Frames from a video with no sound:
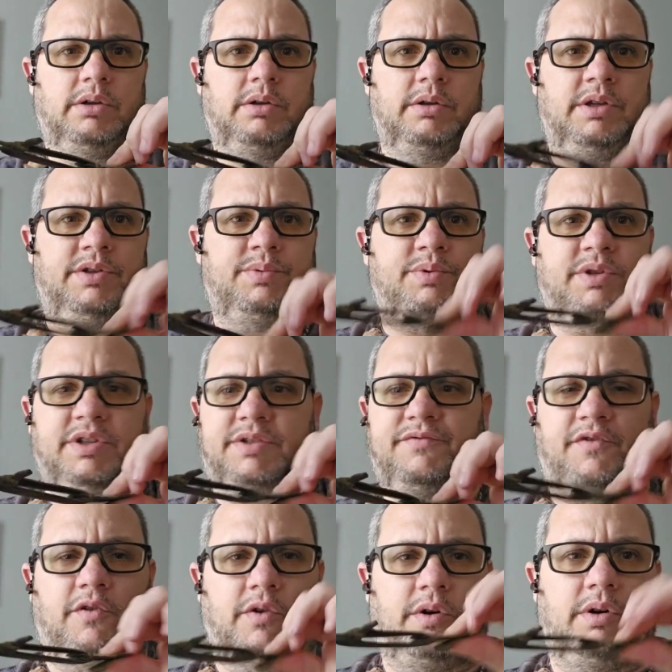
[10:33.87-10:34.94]
This is just
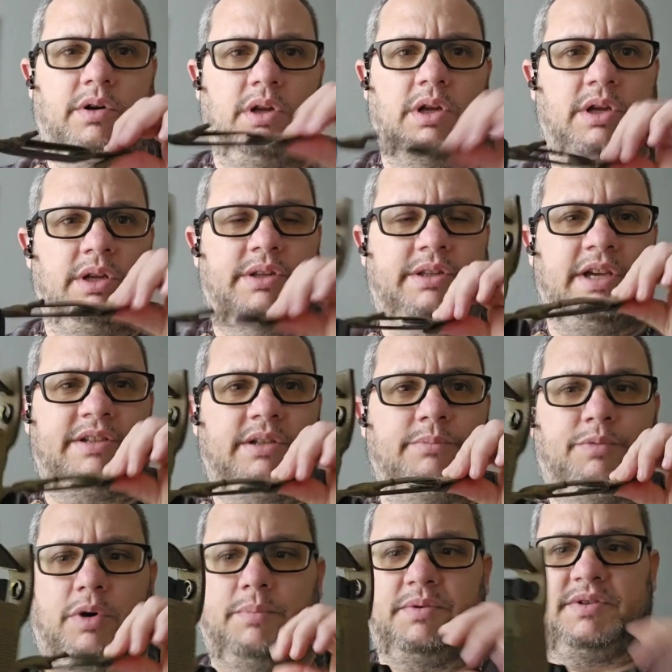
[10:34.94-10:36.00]
for testing
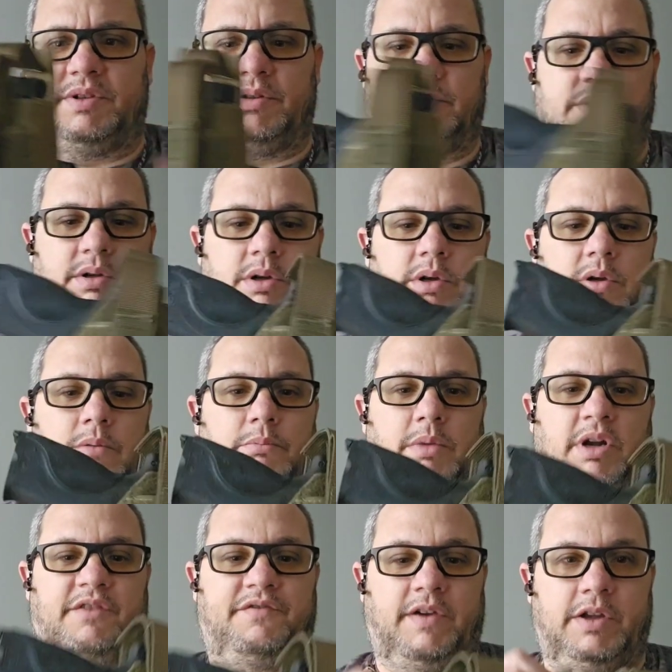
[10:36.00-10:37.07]
purposes.
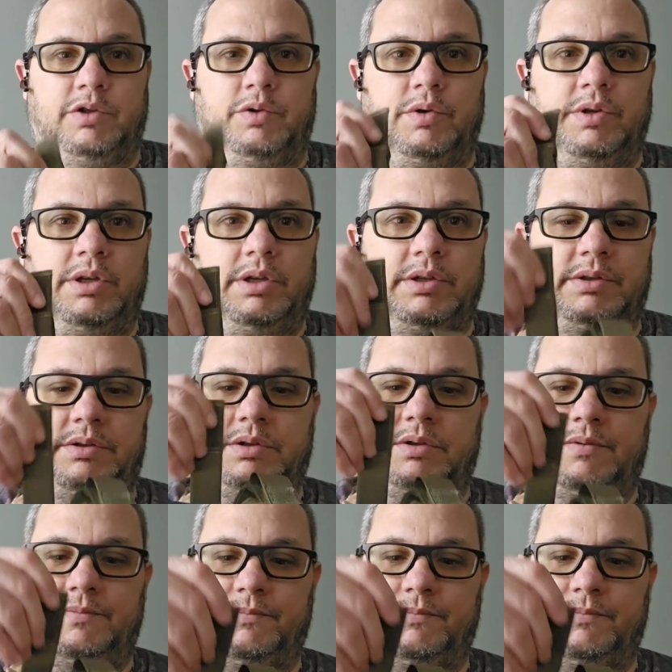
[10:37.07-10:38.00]
But if I do this,